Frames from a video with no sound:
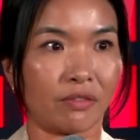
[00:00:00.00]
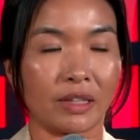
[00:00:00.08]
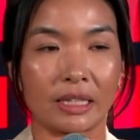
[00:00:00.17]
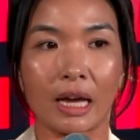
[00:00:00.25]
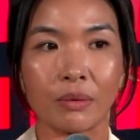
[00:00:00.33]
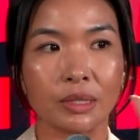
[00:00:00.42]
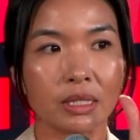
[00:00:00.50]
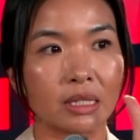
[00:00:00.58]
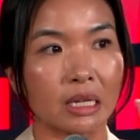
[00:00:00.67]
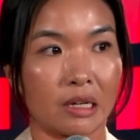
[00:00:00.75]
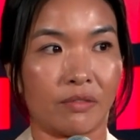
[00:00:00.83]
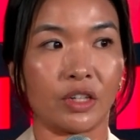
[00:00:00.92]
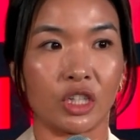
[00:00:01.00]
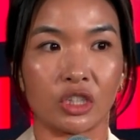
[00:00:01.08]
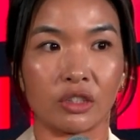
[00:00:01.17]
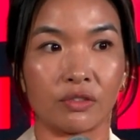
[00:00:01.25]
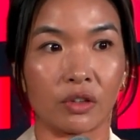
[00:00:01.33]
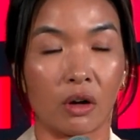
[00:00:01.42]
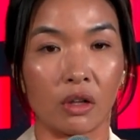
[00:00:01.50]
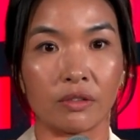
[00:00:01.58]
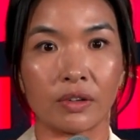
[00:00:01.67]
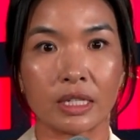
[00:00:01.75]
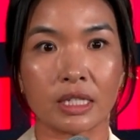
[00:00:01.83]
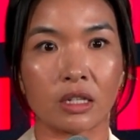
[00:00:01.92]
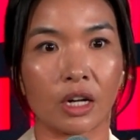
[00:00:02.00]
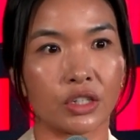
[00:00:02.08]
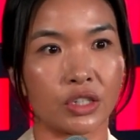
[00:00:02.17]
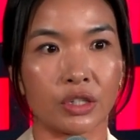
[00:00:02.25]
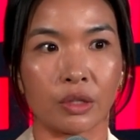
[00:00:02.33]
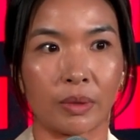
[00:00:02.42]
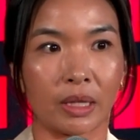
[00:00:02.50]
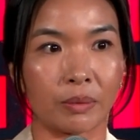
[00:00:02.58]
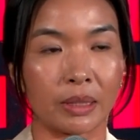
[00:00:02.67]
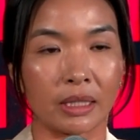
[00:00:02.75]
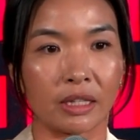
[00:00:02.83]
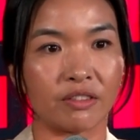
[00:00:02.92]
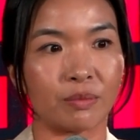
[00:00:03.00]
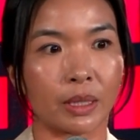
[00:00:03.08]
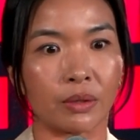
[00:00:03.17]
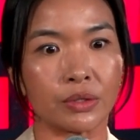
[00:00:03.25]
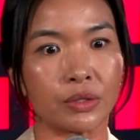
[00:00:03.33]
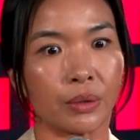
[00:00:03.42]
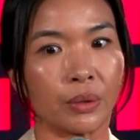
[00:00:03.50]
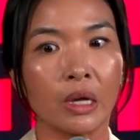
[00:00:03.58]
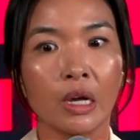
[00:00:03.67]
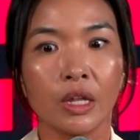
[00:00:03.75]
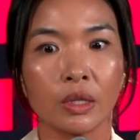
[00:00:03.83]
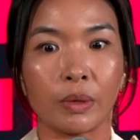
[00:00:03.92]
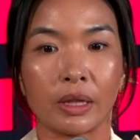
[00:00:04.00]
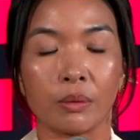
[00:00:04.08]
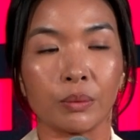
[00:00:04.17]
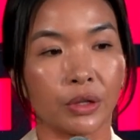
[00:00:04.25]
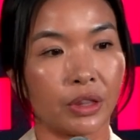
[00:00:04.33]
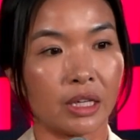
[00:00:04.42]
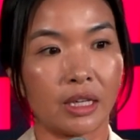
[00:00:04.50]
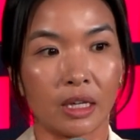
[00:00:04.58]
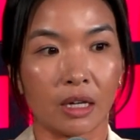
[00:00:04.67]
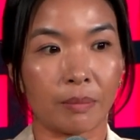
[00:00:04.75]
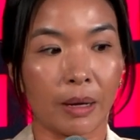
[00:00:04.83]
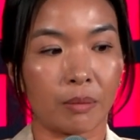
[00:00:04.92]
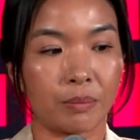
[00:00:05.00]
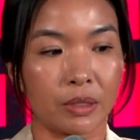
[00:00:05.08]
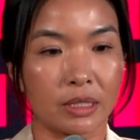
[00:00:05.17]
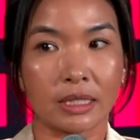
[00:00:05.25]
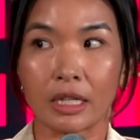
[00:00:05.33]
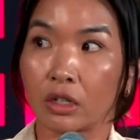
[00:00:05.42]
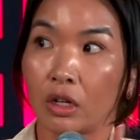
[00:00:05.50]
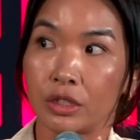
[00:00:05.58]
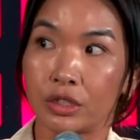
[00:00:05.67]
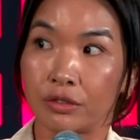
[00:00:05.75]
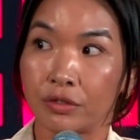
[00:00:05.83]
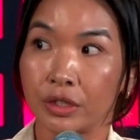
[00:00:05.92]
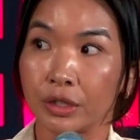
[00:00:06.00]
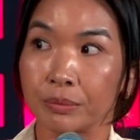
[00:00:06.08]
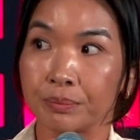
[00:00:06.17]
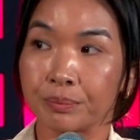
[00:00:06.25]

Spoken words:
Like that was a significant shift for all of us, not just in the way that we live, but also the way that we're thinking about building technology for you.